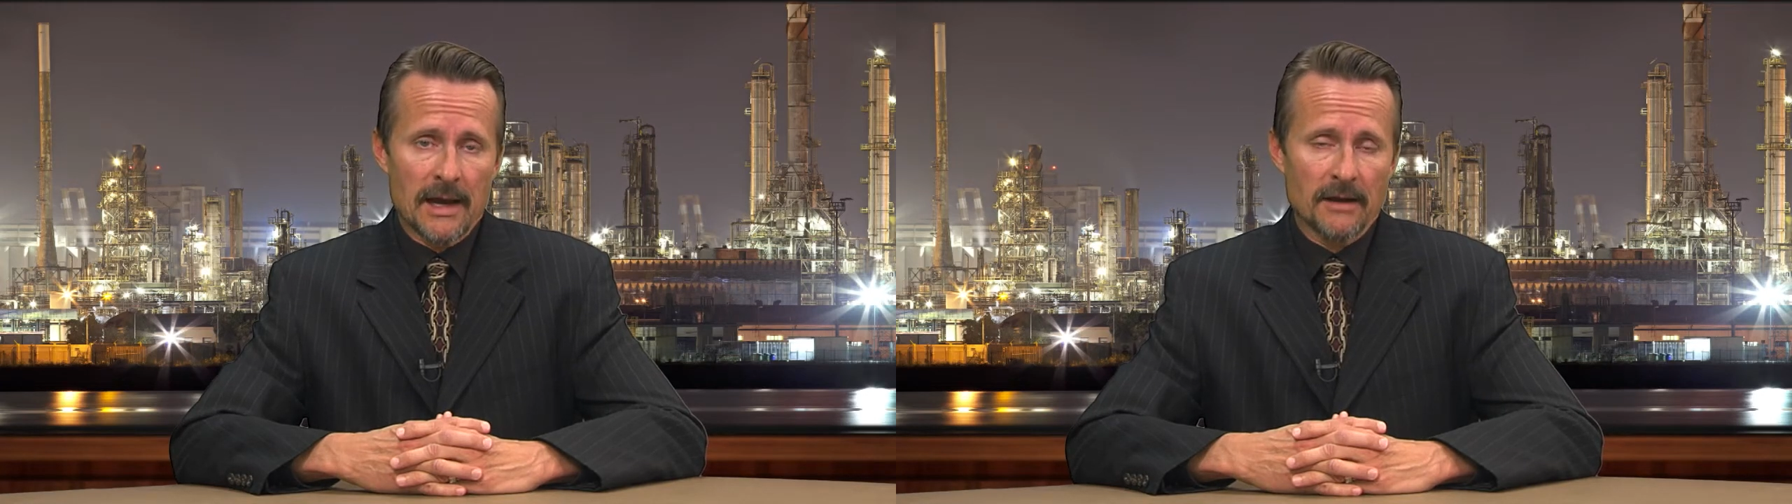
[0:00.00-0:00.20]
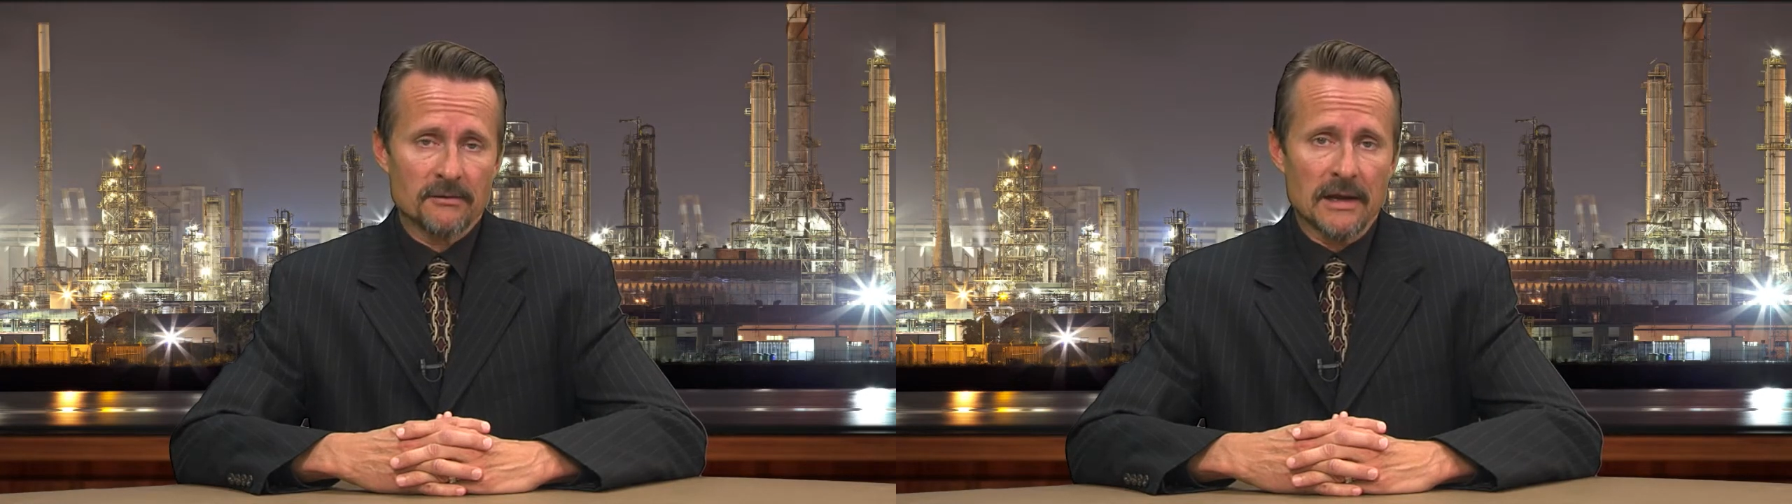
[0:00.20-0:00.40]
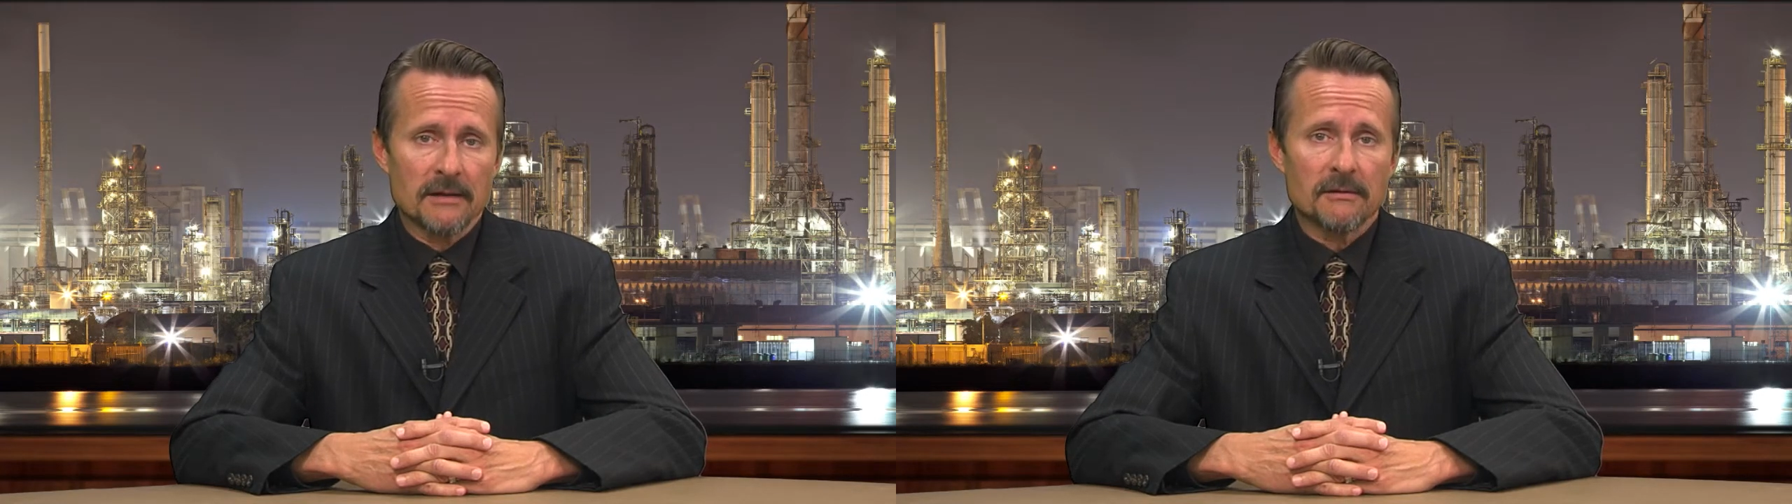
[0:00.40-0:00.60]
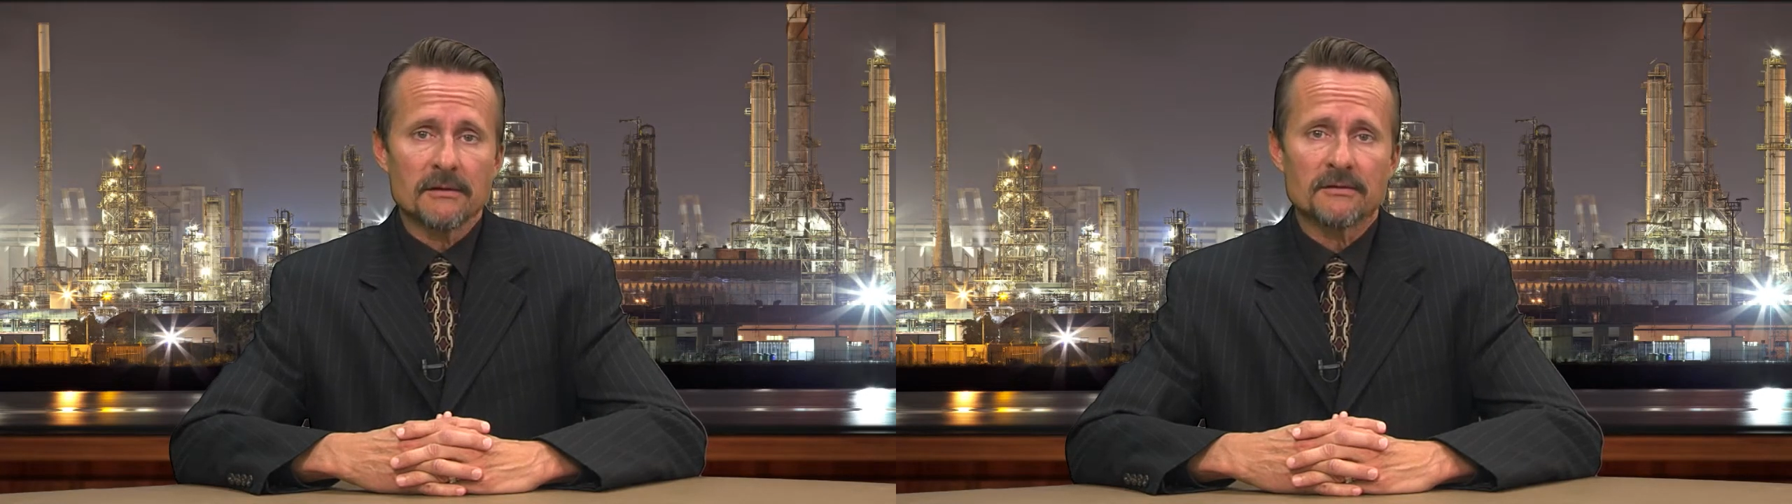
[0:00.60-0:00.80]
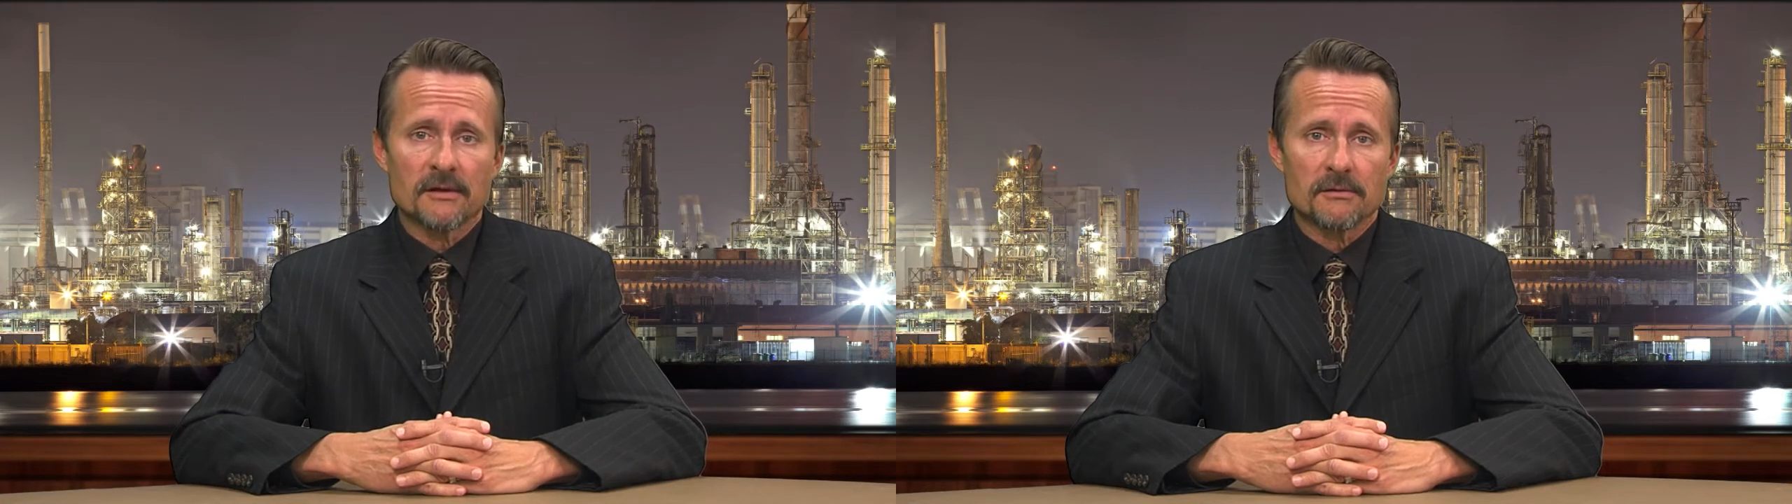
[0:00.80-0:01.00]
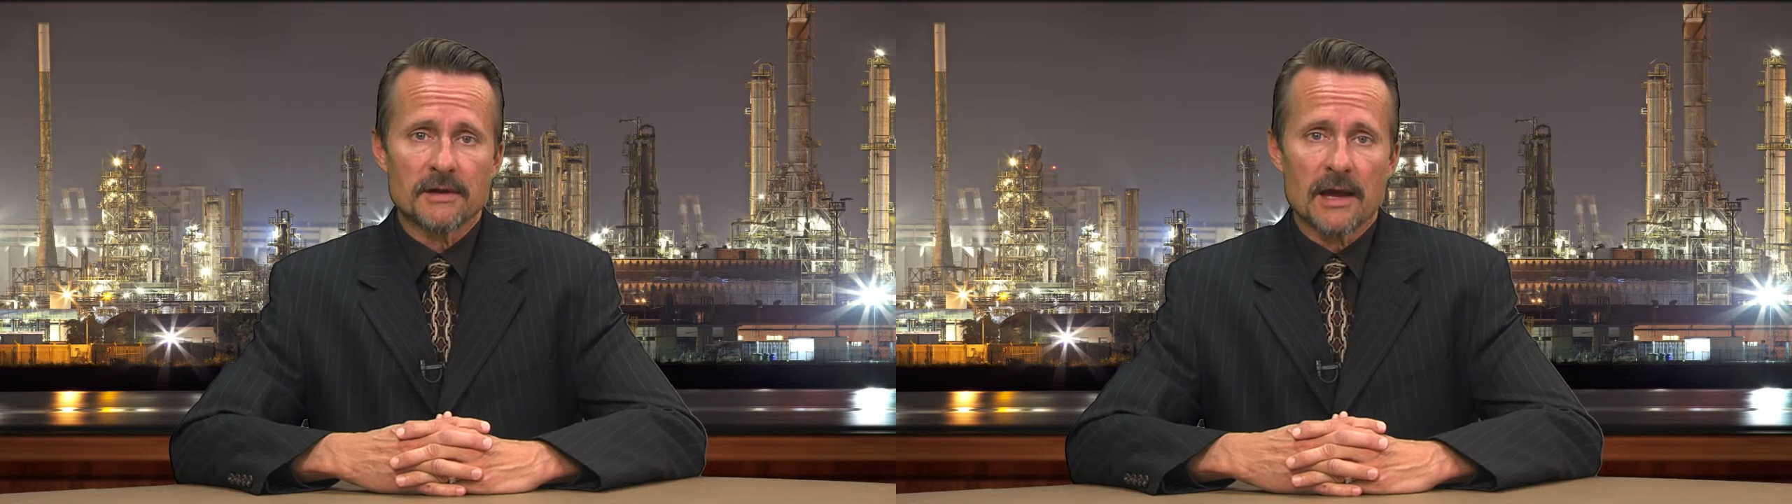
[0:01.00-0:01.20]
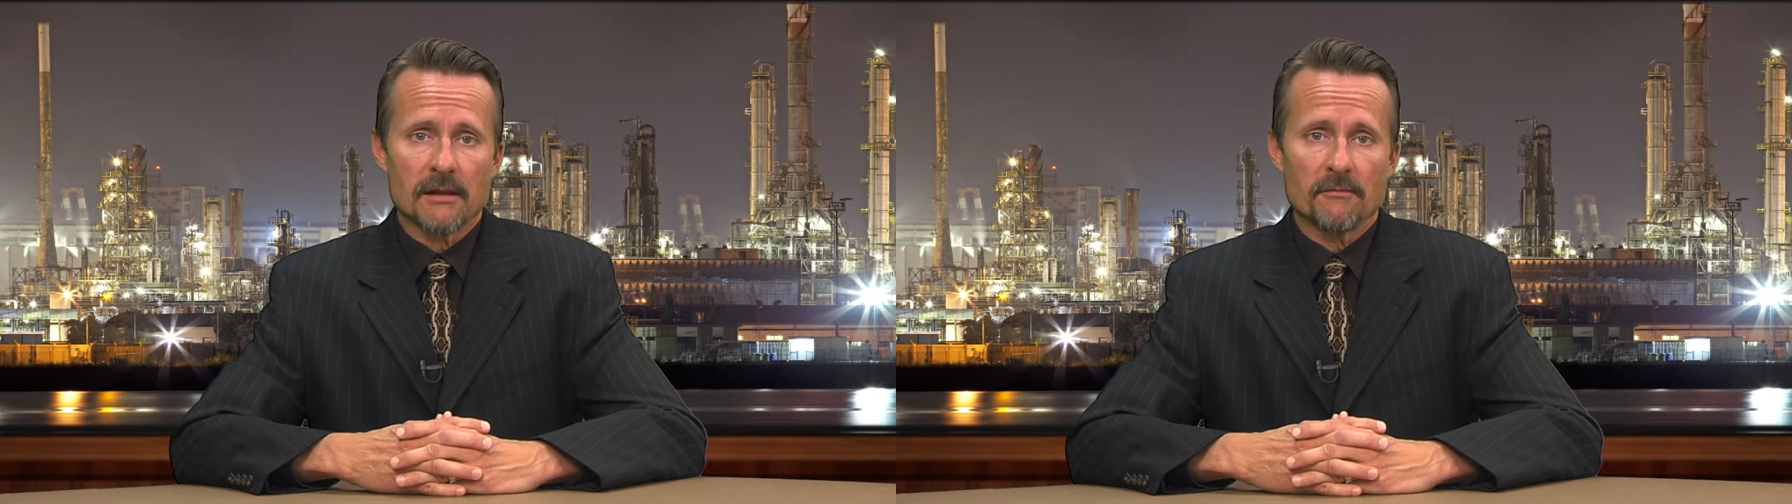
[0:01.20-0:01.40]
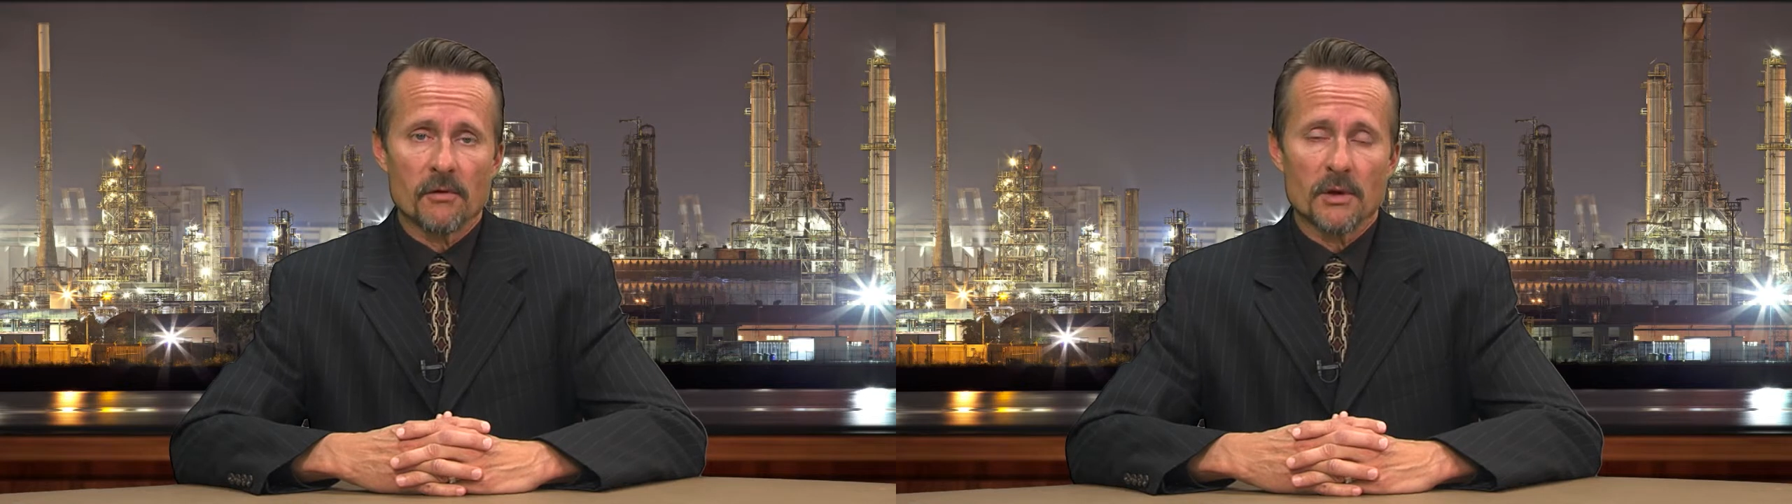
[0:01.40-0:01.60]
at its inland Southern
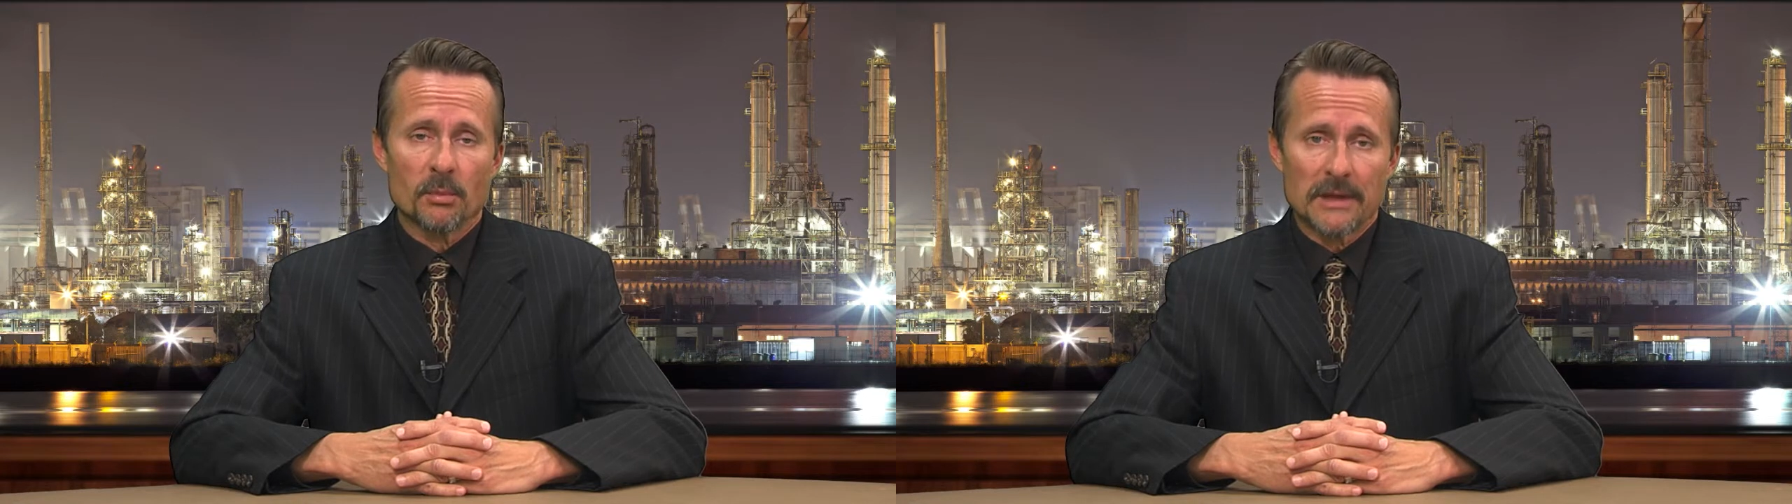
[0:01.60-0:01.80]
California